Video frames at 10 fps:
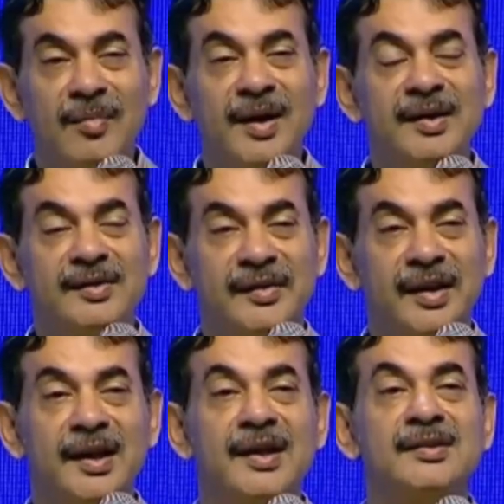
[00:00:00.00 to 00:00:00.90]
has
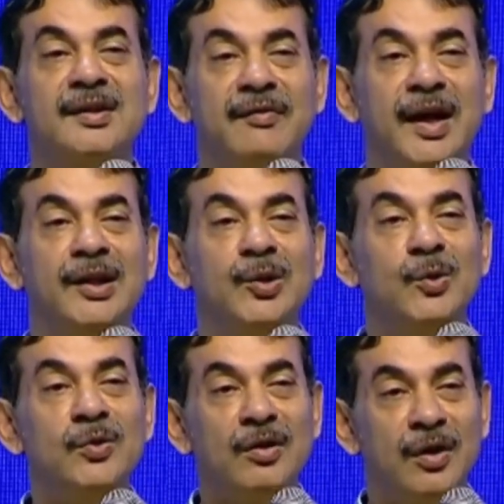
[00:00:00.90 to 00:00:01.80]
realized the value
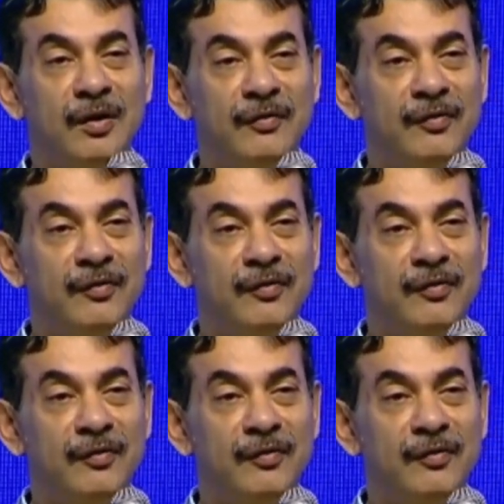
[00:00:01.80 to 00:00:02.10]
of